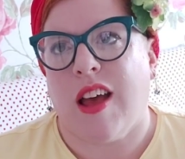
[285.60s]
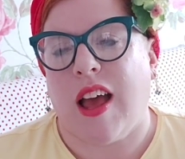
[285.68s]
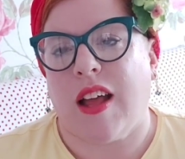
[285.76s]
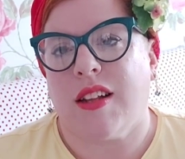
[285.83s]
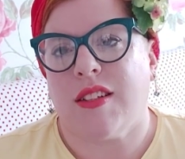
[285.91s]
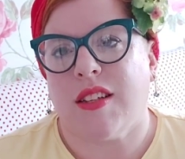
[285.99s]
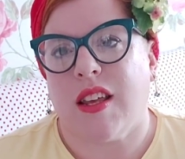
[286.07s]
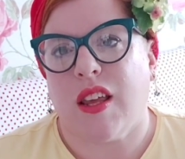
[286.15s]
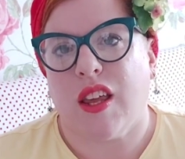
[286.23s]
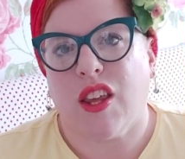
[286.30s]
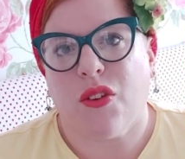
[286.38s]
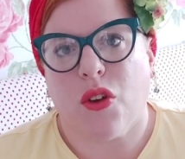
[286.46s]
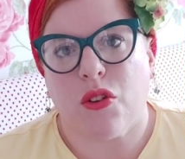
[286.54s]
and
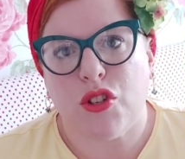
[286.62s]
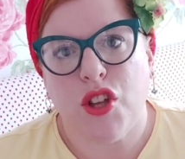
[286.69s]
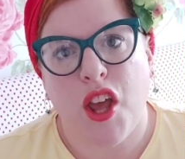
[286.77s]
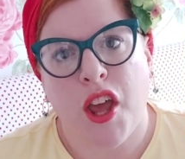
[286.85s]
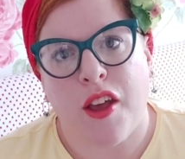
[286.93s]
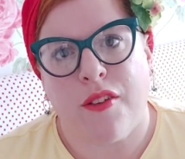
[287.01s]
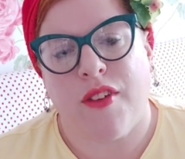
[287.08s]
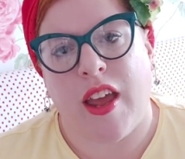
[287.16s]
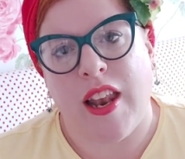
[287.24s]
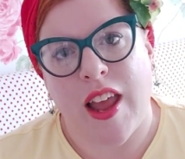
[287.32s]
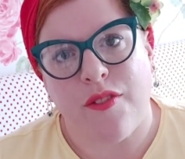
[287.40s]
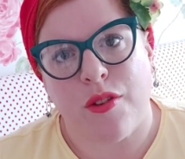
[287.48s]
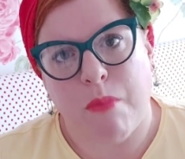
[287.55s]
you got two for
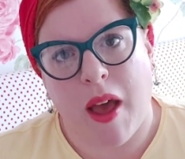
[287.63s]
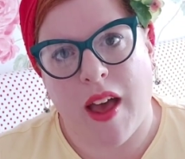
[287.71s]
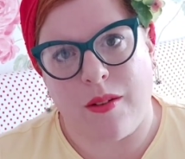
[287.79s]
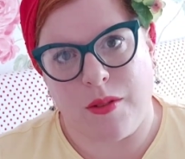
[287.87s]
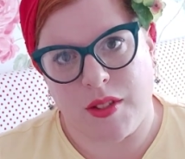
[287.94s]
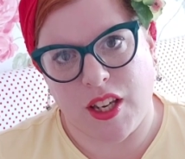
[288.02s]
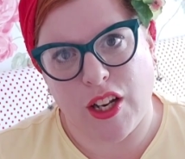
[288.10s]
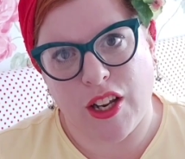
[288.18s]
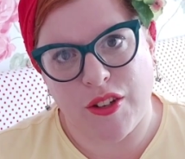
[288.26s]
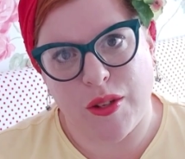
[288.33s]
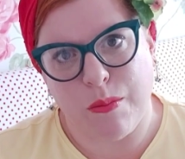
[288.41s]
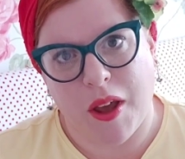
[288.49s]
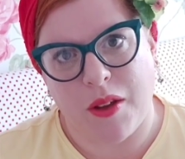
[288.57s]
£11,
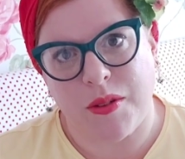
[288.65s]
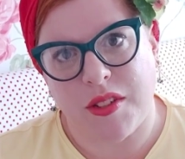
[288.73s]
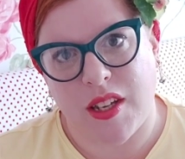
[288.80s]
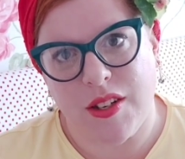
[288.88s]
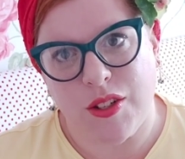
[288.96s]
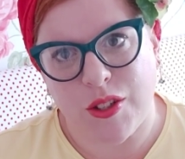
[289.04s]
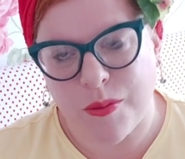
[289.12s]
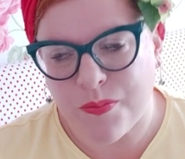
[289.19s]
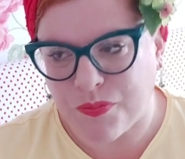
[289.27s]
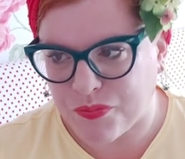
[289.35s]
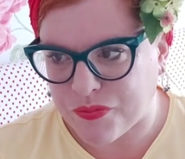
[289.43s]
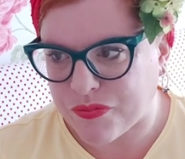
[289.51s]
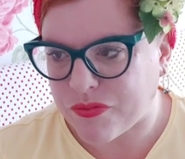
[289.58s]
including postage.
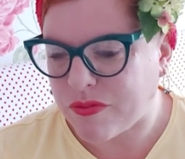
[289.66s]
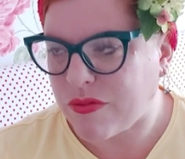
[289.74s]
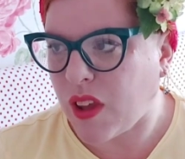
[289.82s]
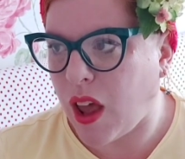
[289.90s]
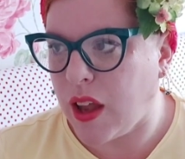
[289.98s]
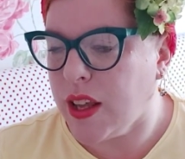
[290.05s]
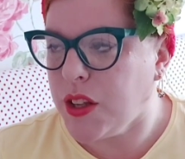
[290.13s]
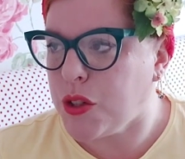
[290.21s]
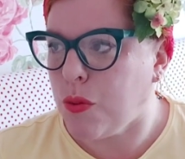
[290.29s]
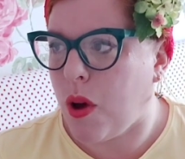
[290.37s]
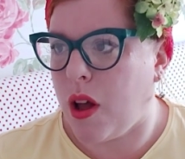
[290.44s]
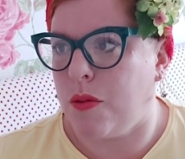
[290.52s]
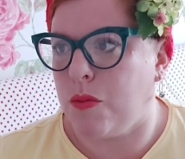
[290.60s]
And each
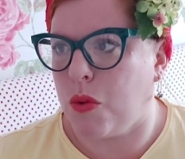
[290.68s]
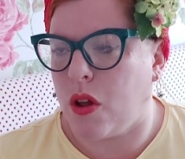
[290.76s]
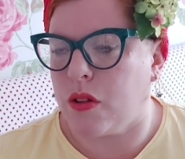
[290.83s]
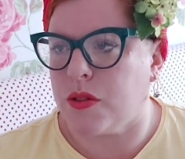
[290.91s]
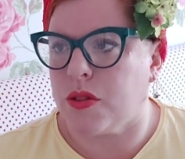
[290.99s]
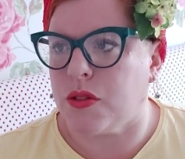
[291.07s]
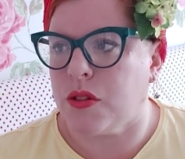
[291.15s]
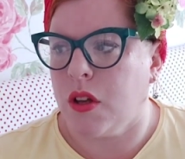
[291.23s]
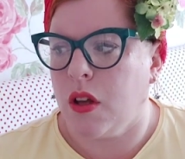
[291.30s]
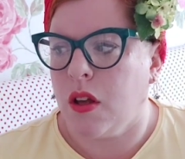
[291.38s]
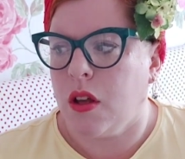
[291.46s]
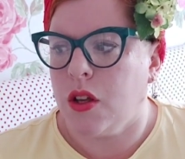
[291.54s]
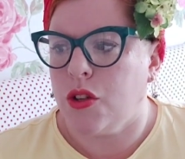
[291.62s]
one was
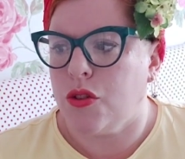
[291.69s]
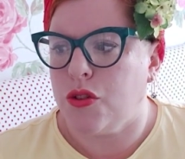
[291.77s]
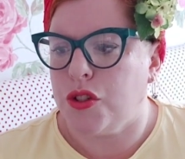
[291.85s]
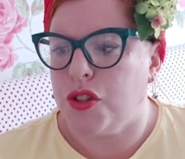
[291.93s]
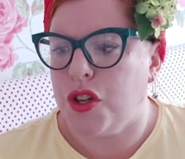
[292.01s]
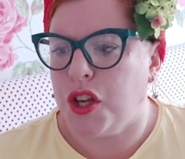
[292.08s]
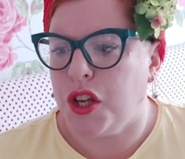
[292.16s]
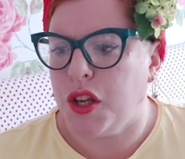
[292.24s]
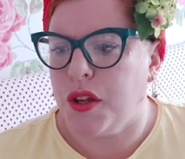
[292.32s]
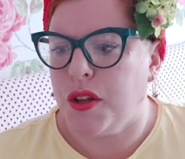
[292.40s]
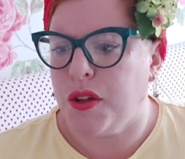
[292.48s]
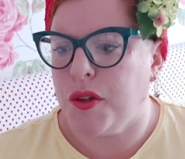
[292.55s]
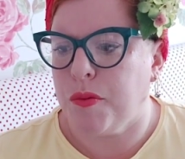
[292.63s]

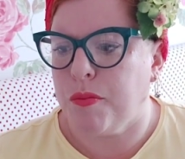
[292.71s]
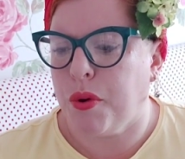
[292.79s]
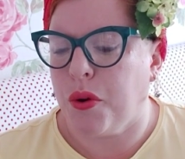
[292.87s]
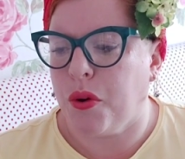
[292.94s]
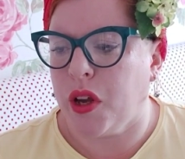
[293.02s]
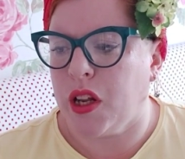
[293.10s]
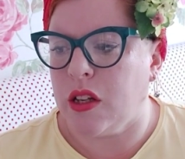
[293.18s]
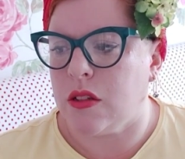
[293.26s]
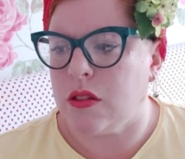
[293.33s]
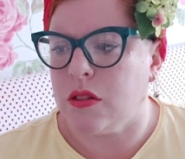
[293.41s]
2.2